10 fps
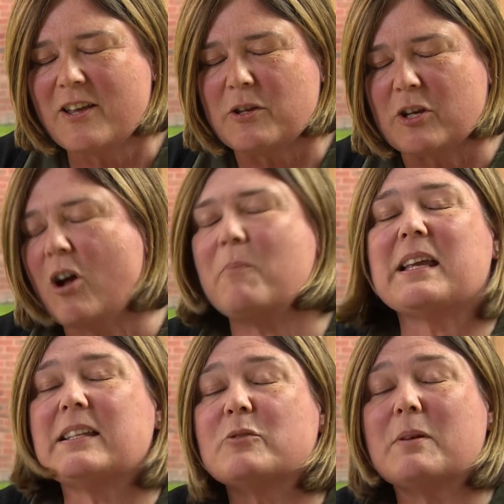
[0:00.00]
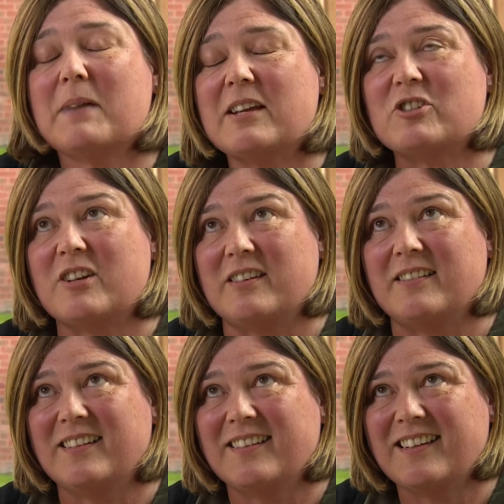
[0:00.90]
You can't begin to
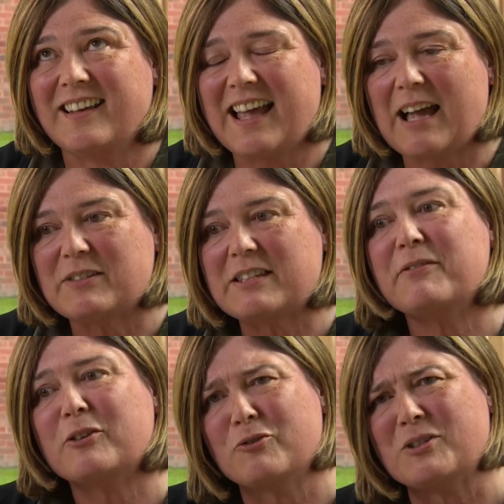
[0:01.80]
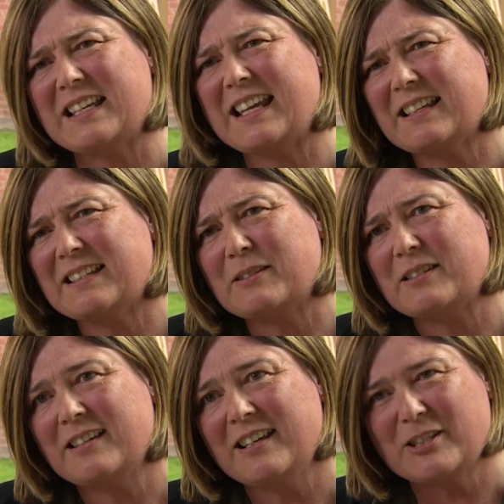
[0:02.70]
imagine how difficult it
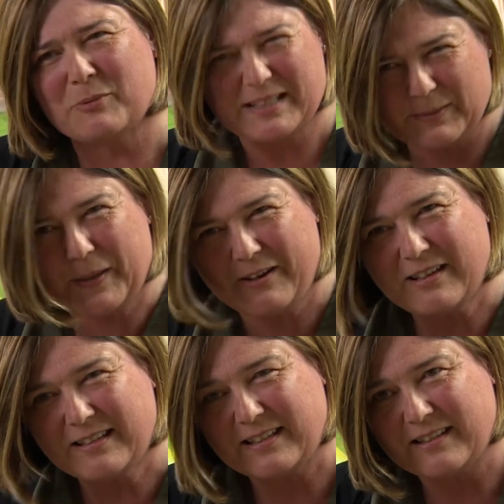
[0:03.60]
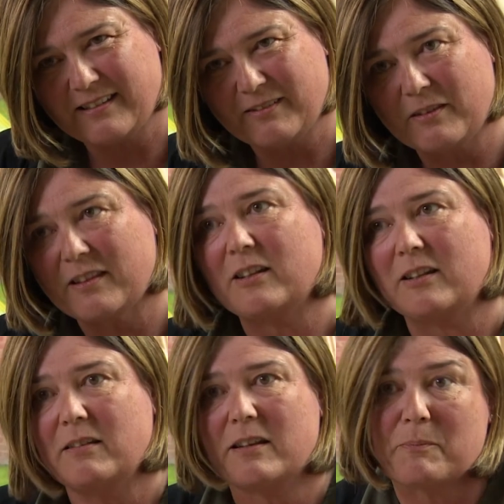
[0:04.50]
is to experience
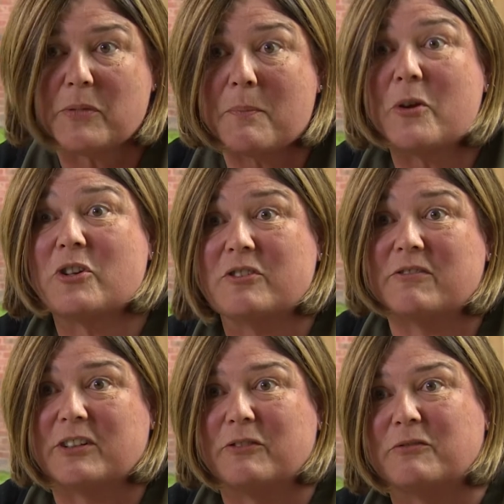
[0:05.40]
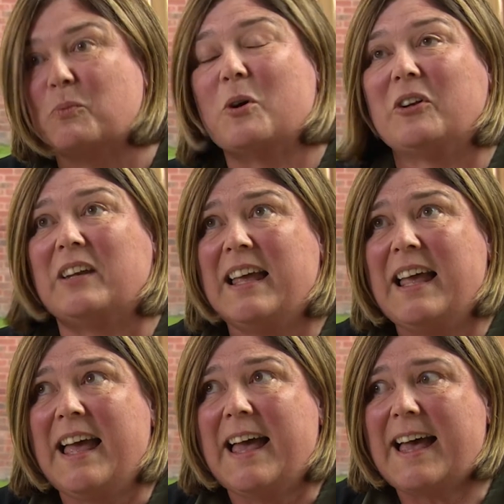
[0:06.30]
the murder of a loved one,
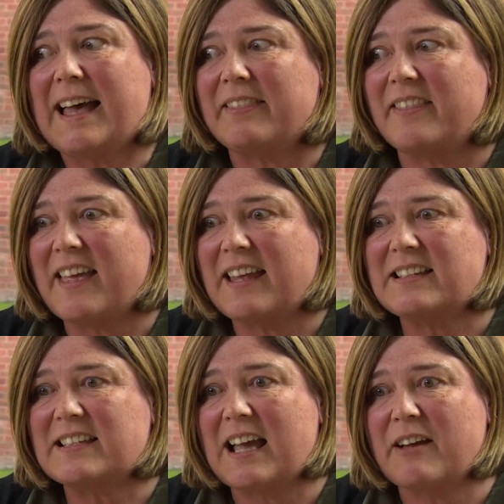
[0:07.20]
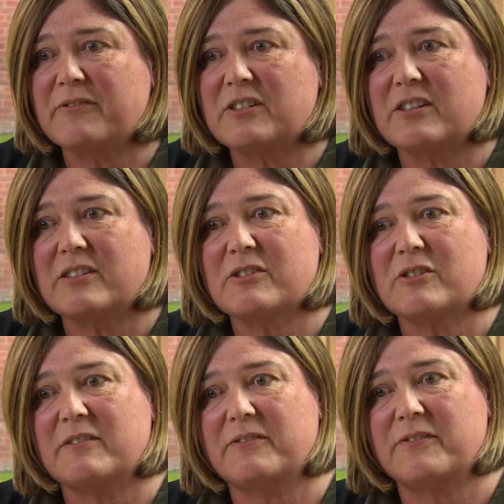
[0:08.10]
and then to have to
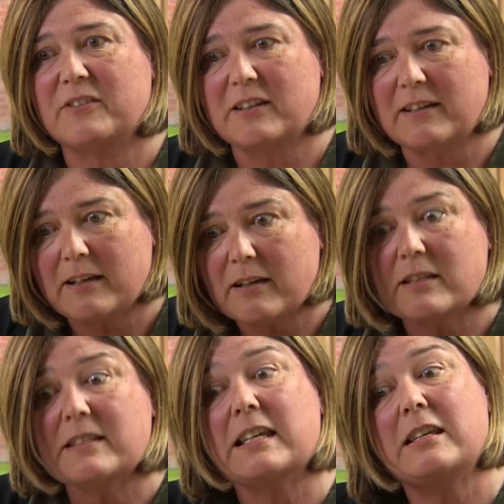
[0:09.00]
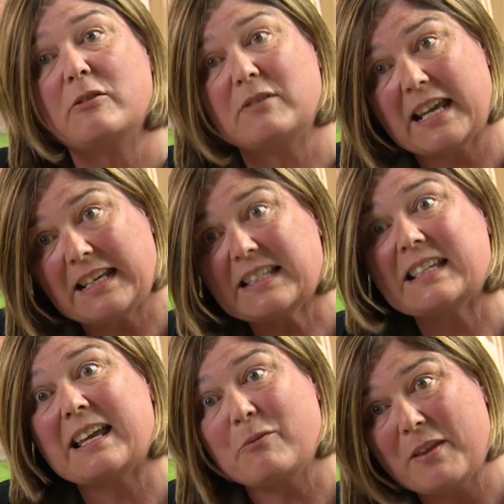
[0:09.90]
sort of continue day to
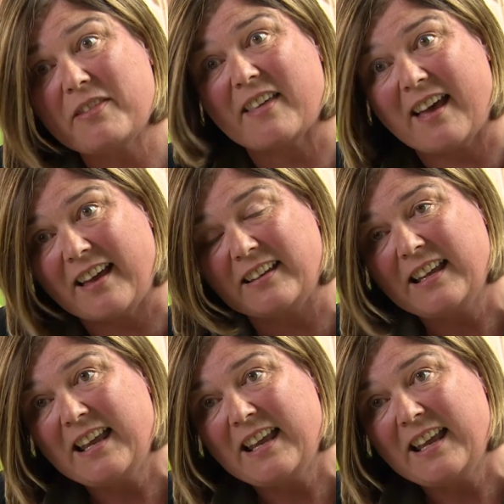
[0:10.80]
day with that.